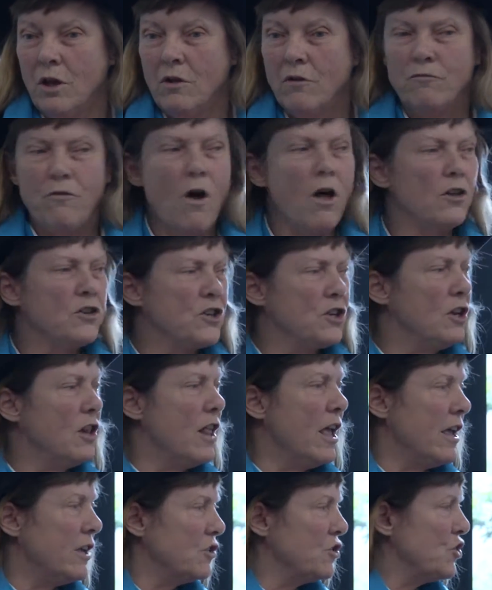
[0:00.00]
Fossil
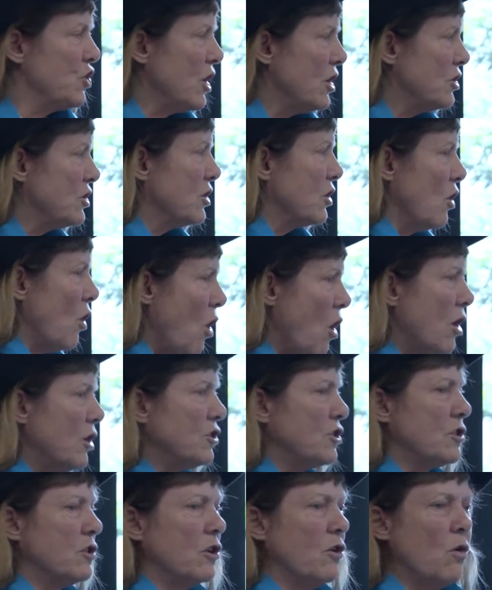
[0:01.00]
has just
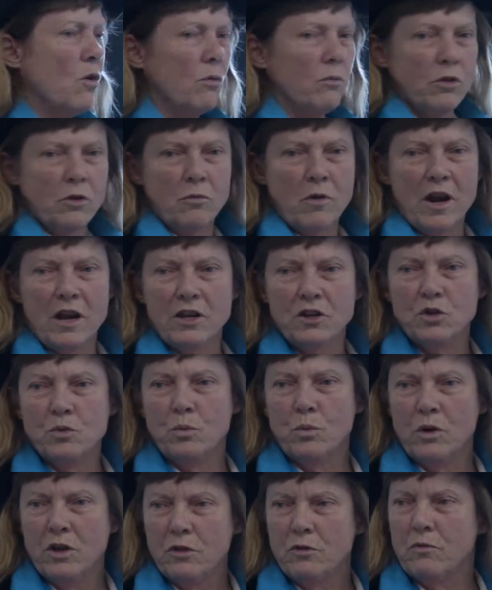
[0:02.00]
lost the race
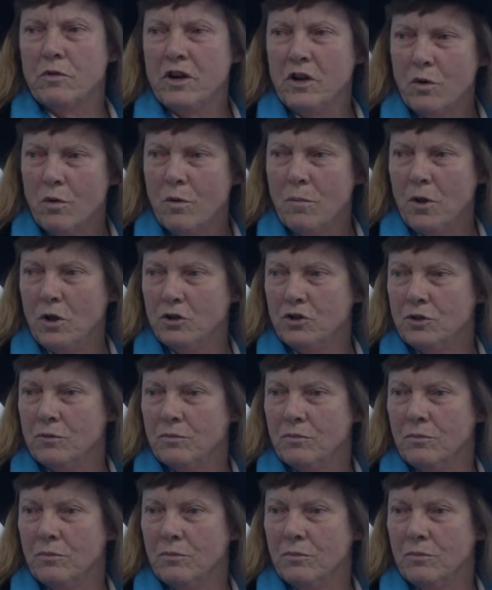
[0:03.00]
with renewables.